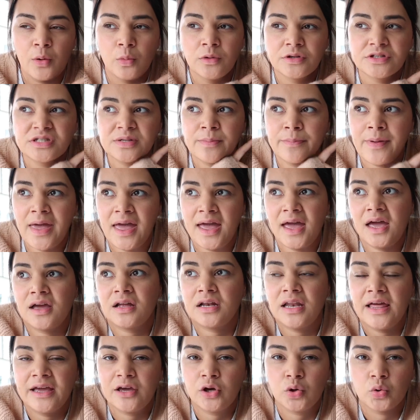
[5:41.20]
I want to
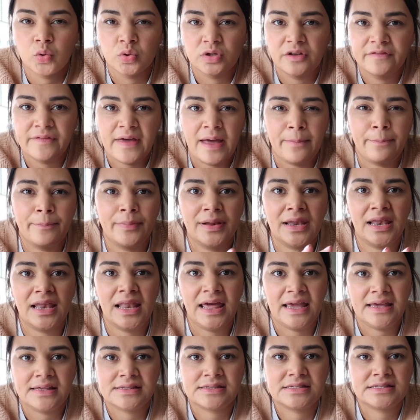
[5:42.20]
pack like all of our
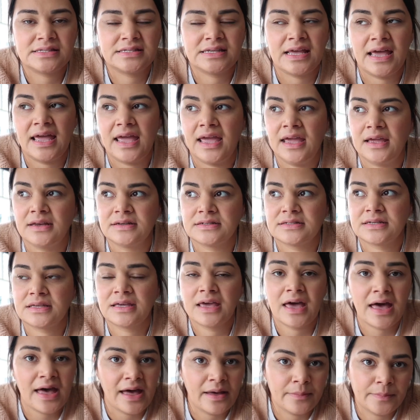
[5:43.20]
plates and
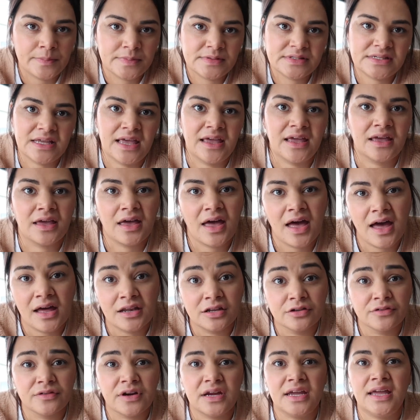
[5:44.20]
cups and
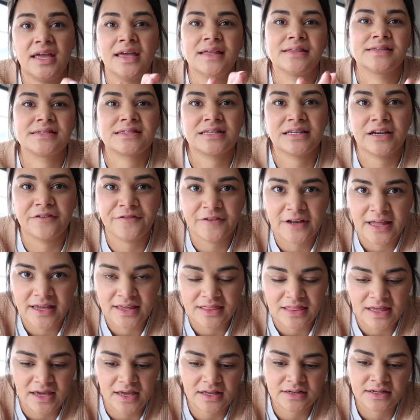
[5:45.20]
cutlery and stuff
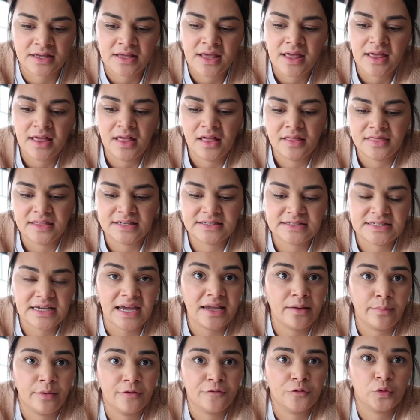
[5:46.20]
like that the
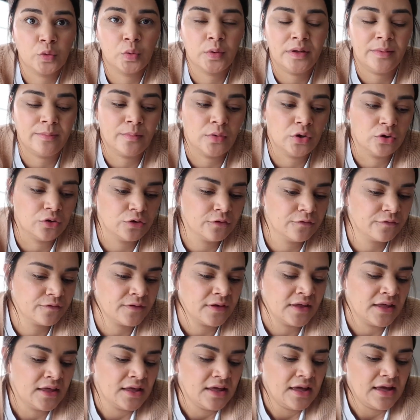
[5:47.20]
day before we move,
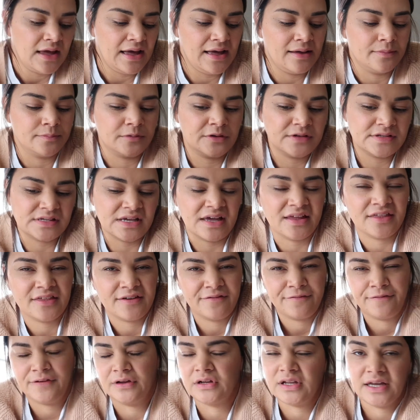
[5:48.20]
because I
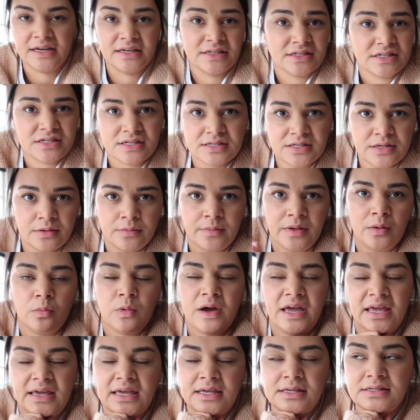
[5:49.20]
feel like it's just going to be
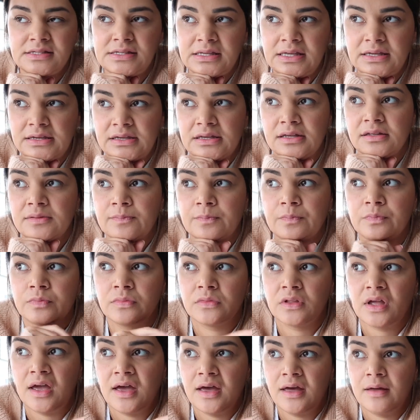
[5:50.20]
way easier
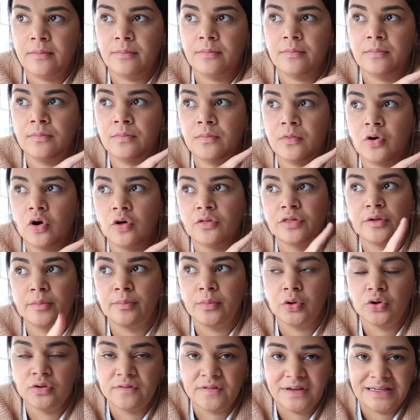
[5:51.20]
on the
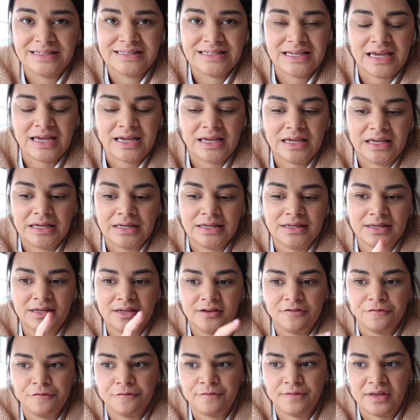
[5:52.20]
moving day
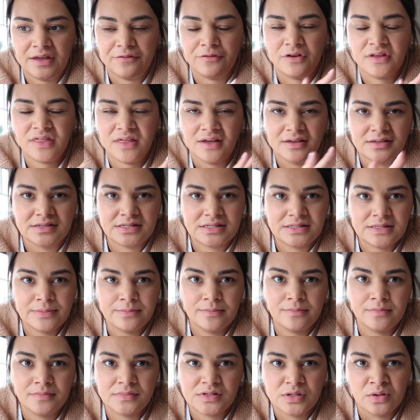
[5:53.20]
if everything's
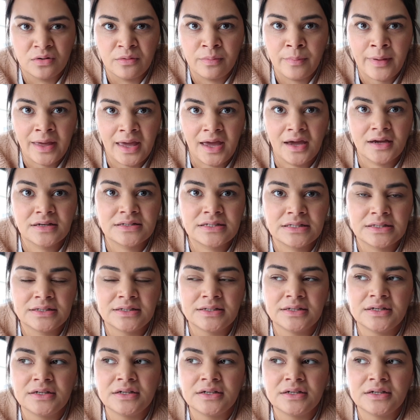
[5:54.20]
sort of packed